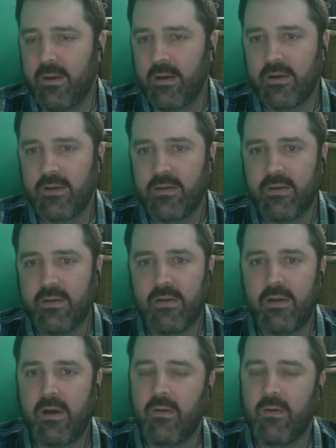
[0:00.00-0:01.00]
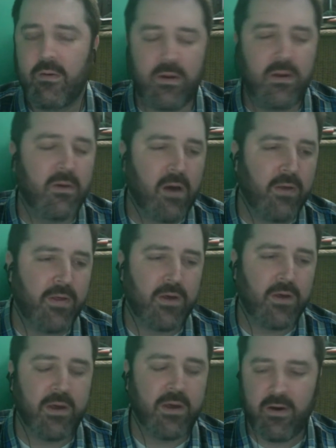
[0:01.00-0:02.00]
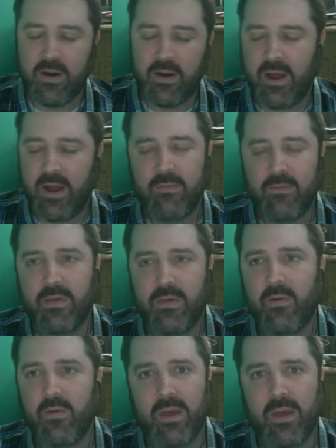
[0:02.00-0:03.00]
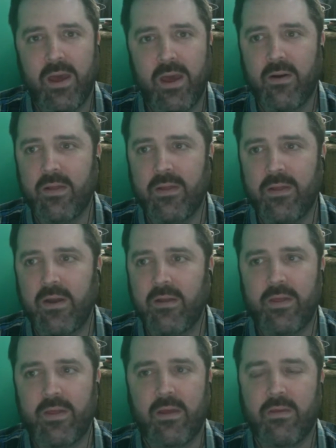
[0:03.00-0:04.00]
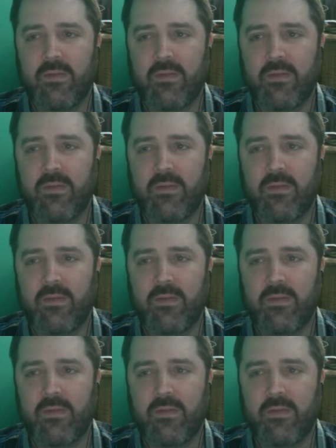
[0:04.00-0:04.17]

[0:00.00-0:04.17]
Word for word: You know, could you call security and have them escort me out? I, no, I just think it's for the